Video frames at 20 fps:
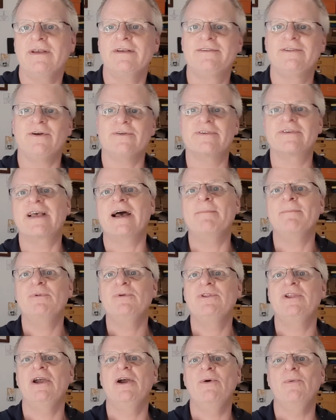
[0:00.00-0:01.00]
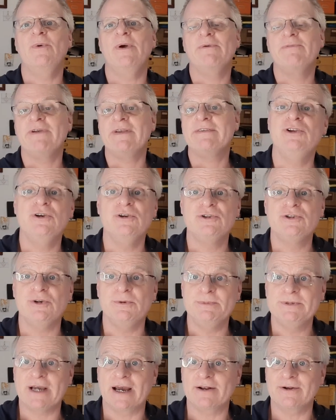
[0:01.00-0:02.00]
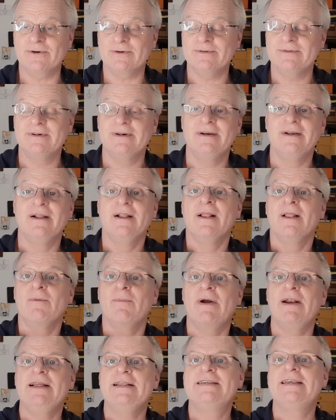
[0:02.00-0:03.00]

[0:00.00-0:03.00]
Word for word: does Doctor Campbell do with his YouTube channel? Well, he